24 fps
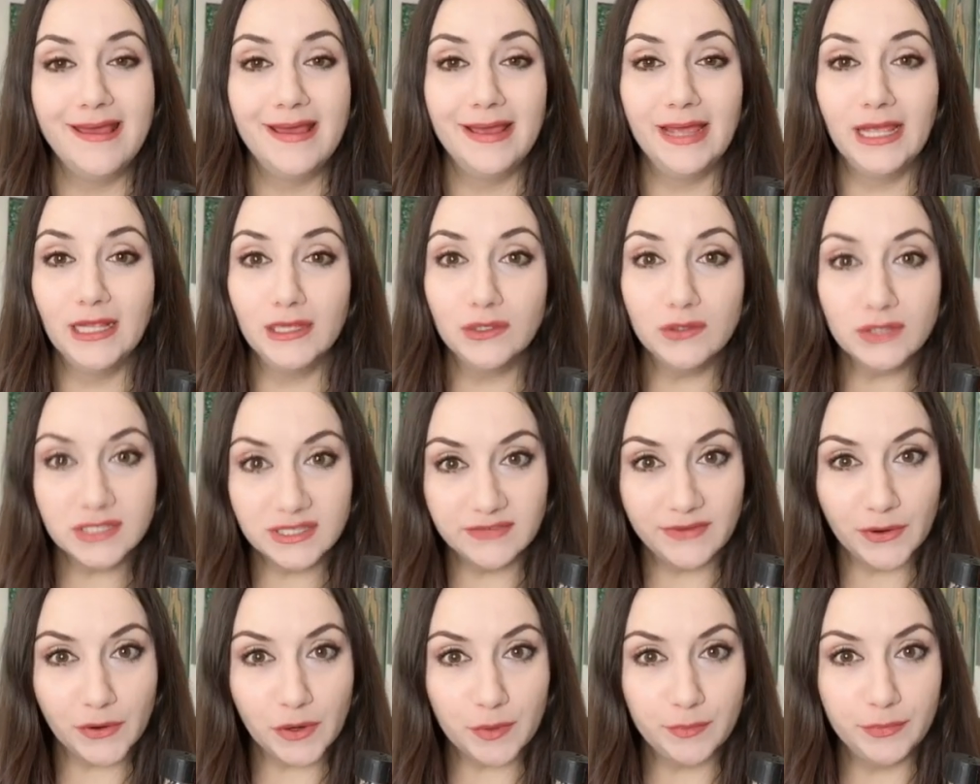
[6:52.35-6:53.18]
It looks
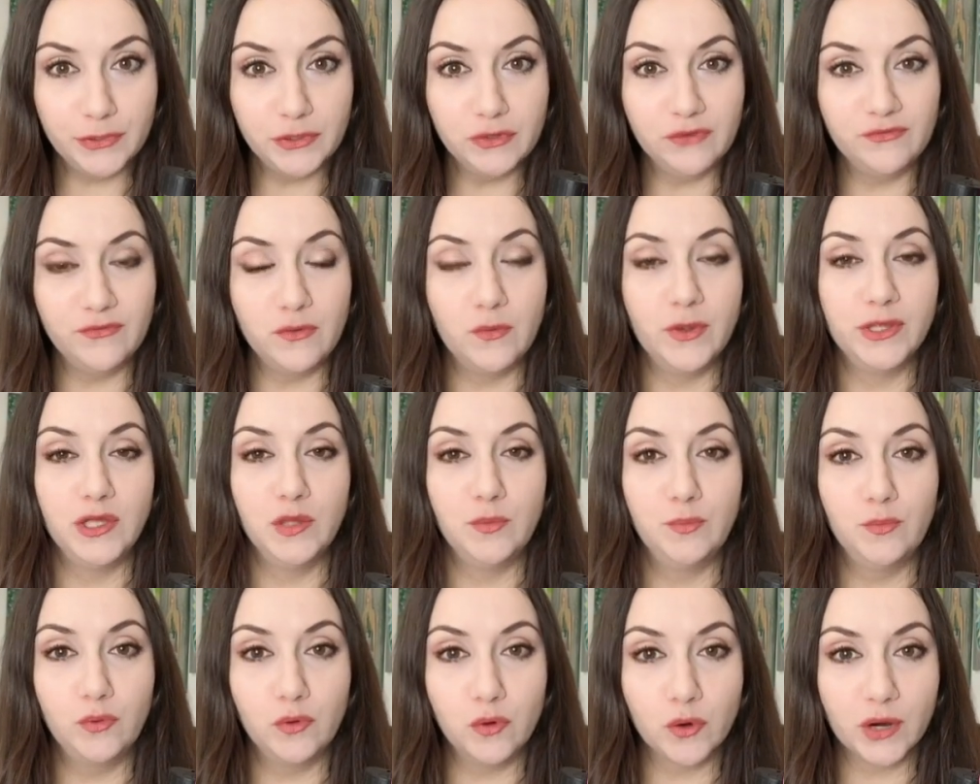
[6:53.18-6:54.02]
very beautiful when you
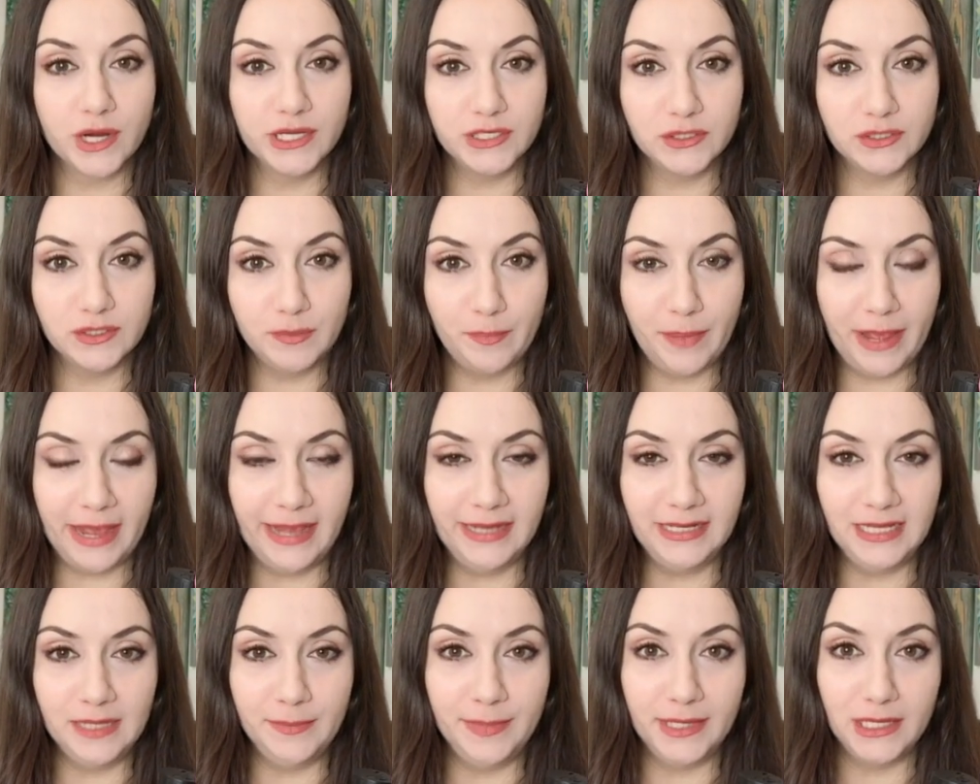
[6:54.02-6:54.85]
pour it on the
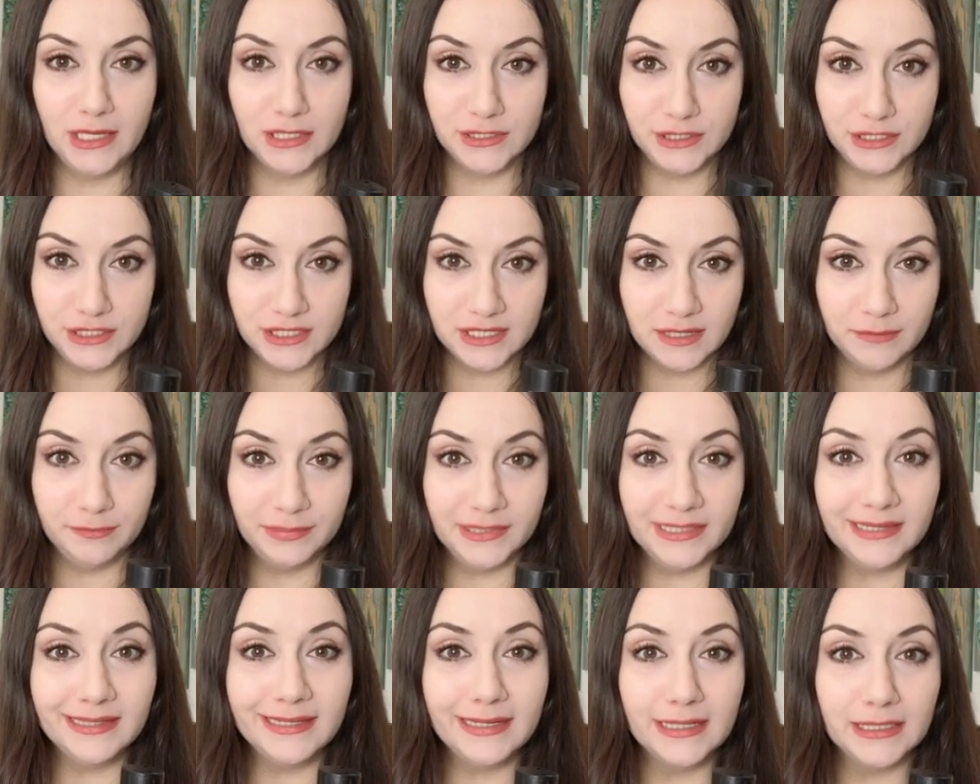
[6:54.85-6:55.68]
painting because it's
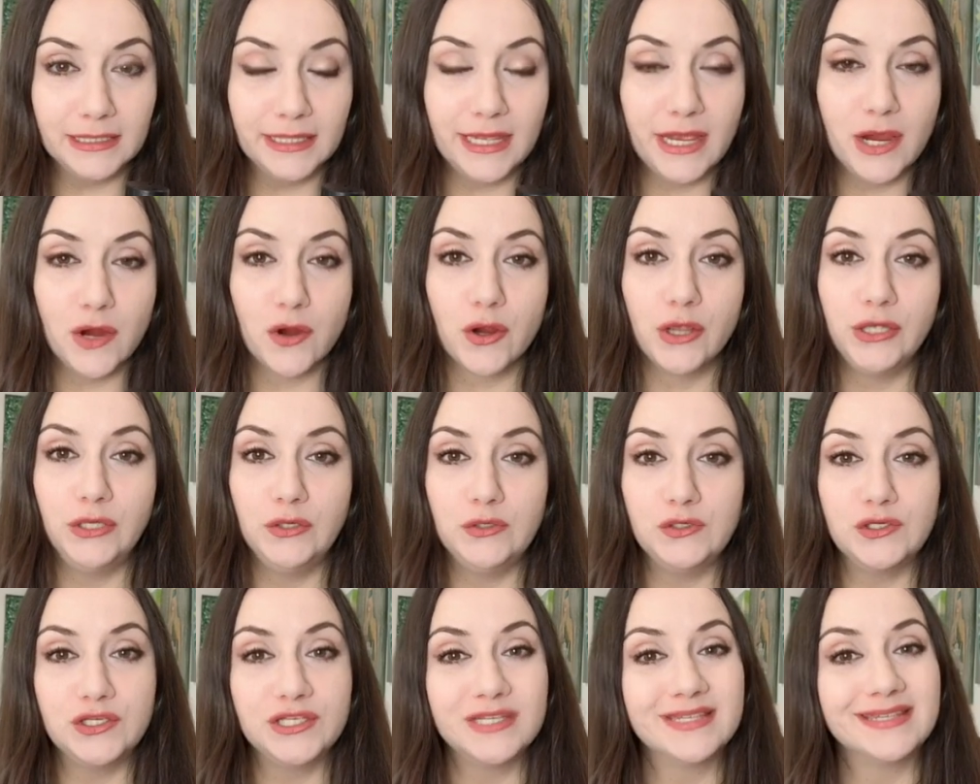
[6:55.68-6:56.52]
completely clear and you
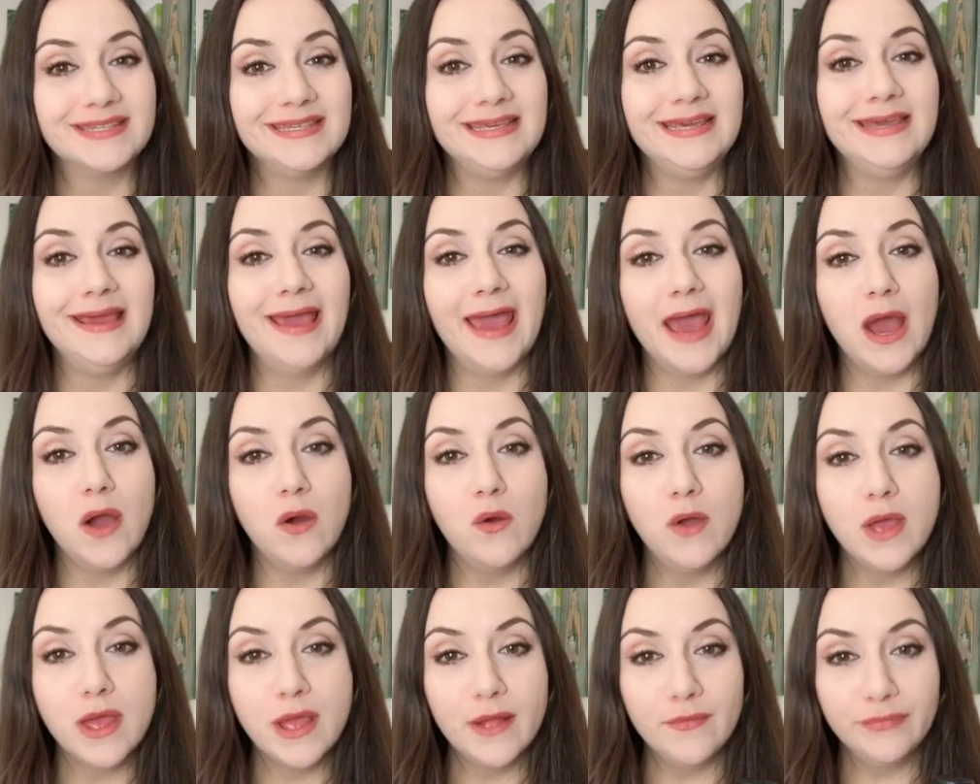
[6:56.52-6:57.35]
just see how
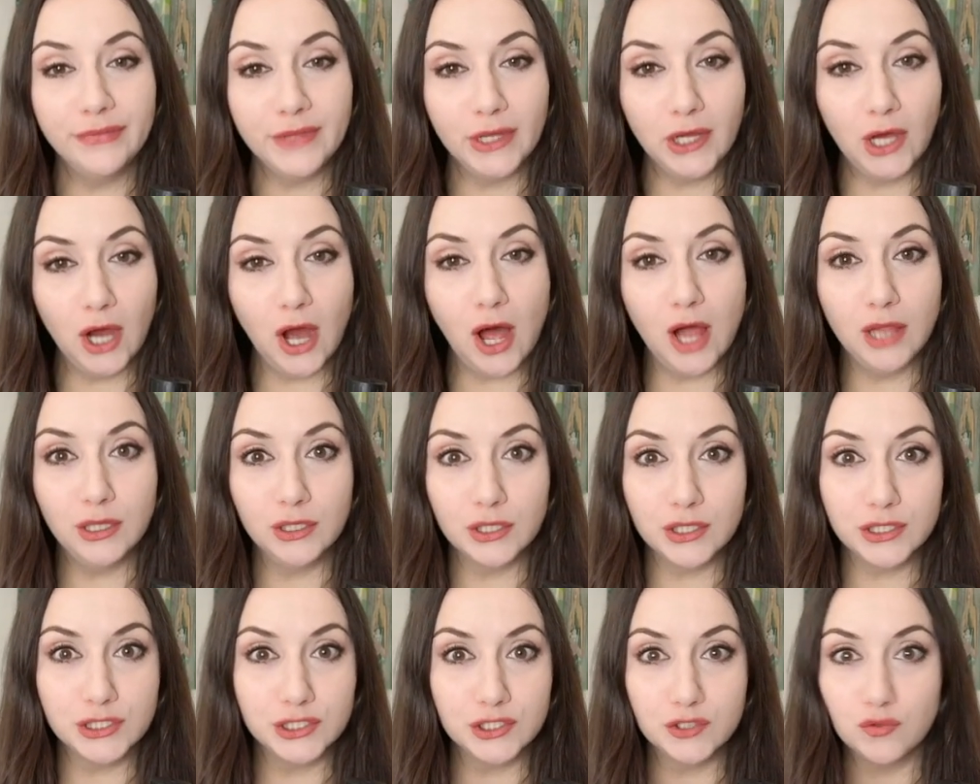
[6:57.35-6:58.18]
the
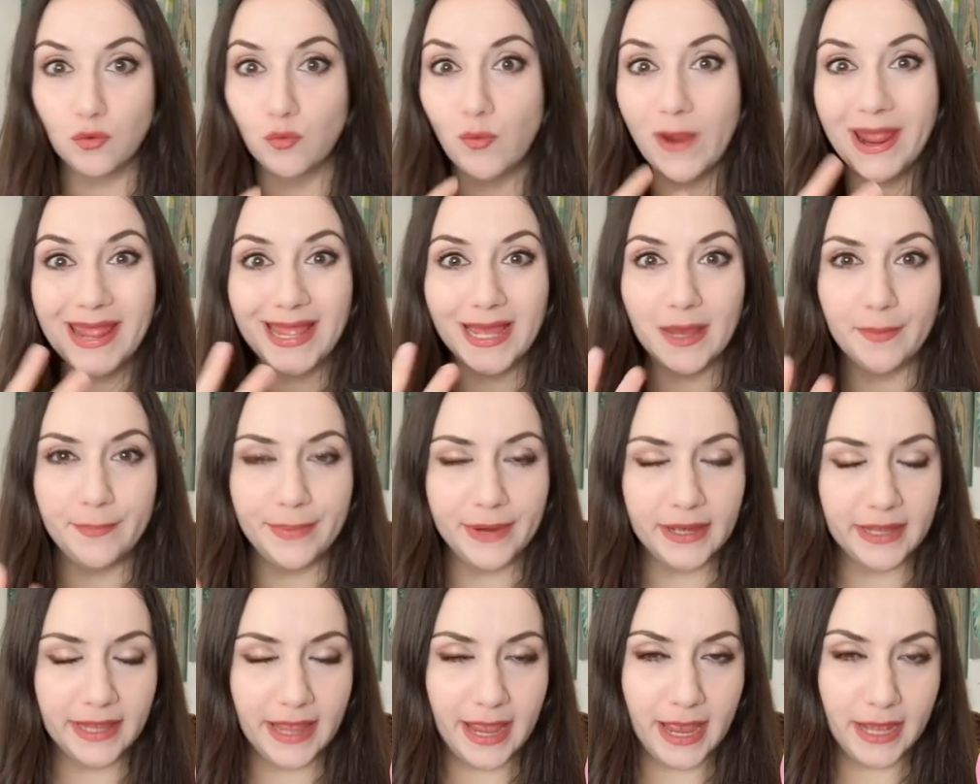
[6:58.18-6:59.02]
colors wake up
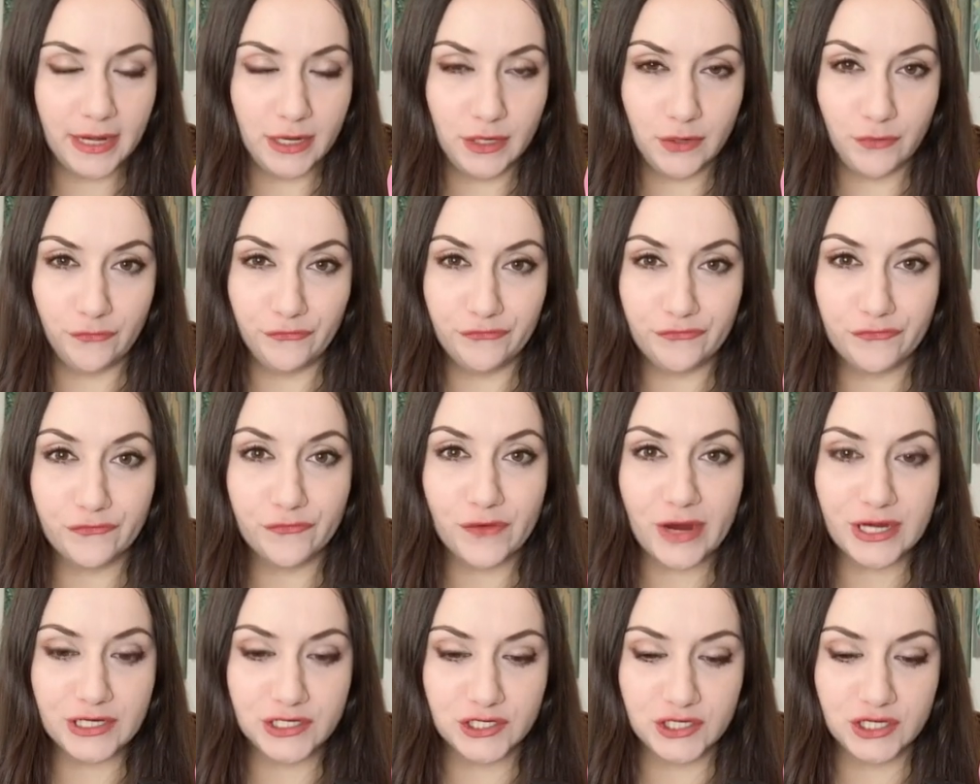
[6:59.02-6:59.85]
again and are
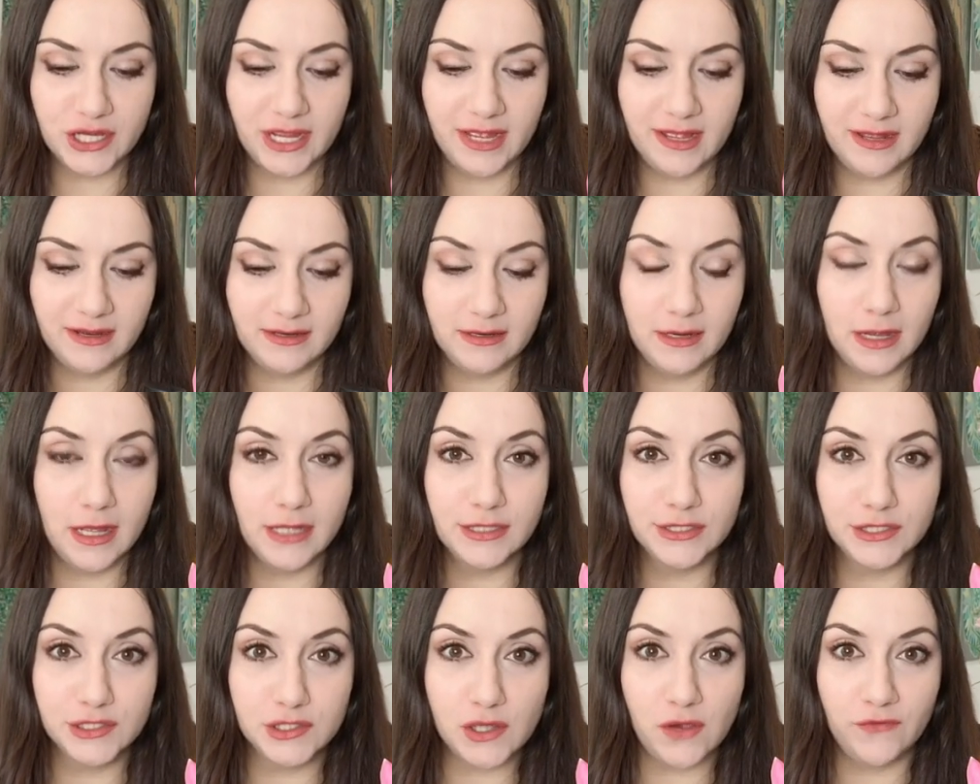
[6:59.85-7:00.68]
fresh and
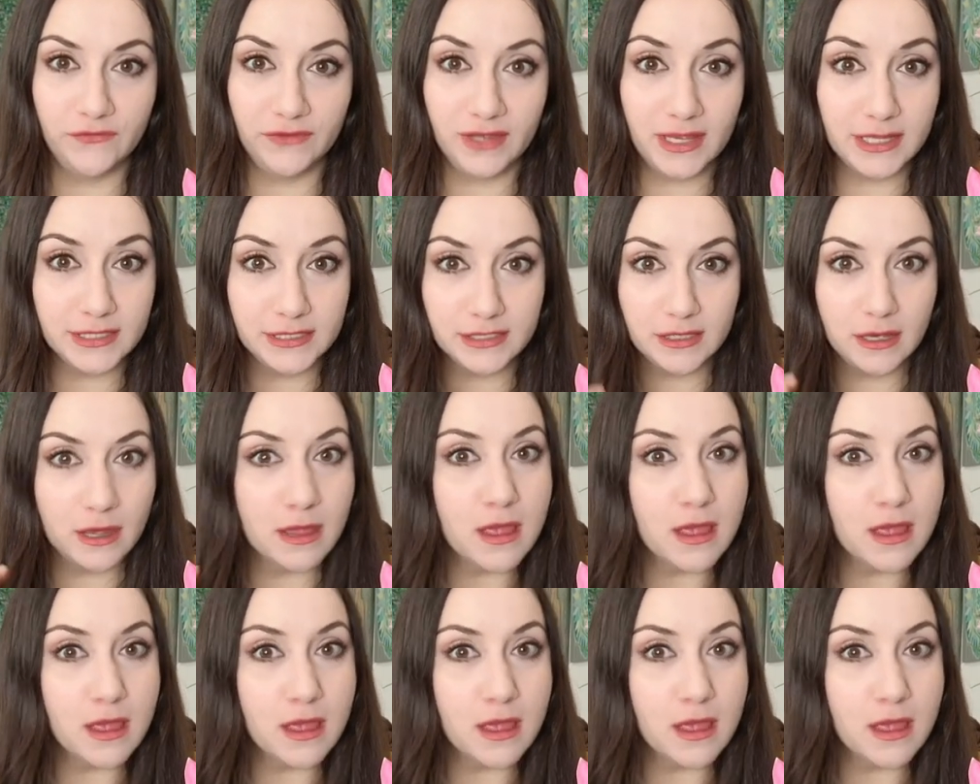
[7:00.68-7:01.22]
soft as a